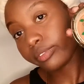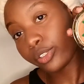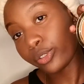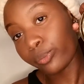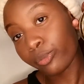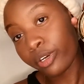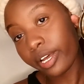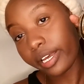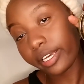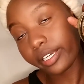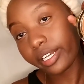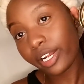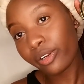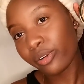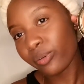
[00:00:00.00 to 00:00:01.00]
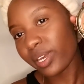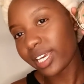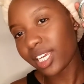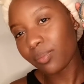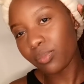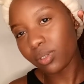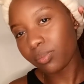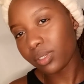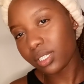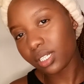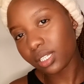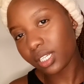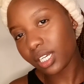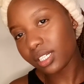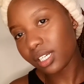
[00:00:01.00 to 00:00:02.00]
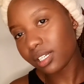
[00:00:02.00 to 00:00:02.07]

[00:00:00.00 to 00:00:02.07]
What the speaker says: Dubois. Again, I don't know why I keep repeating that,